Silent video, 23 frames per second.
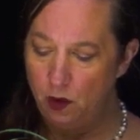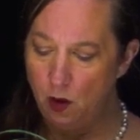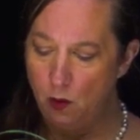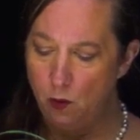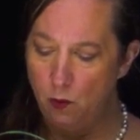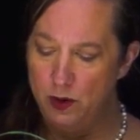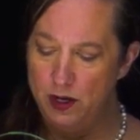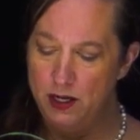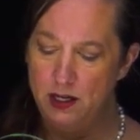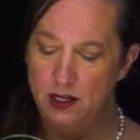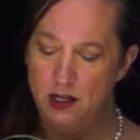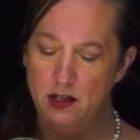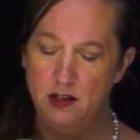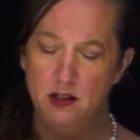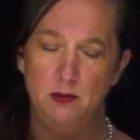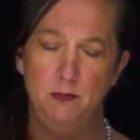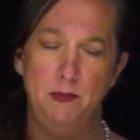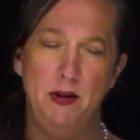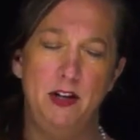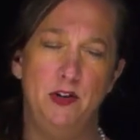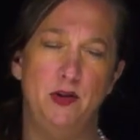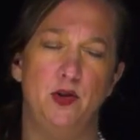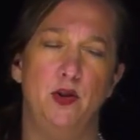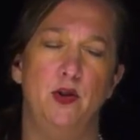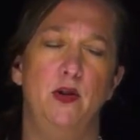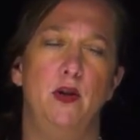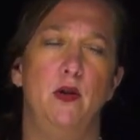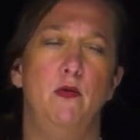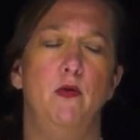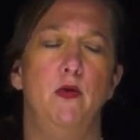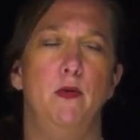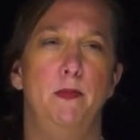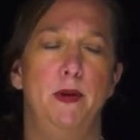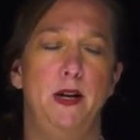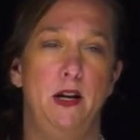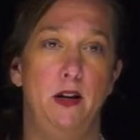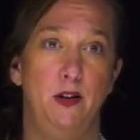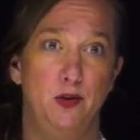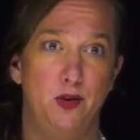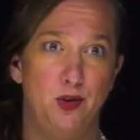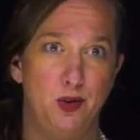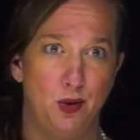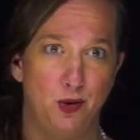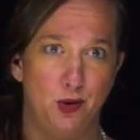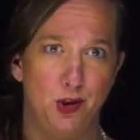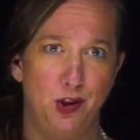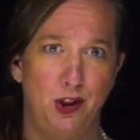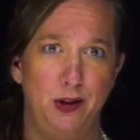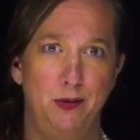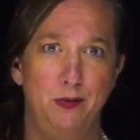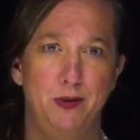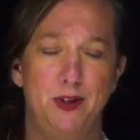We need to make sure that we're being socially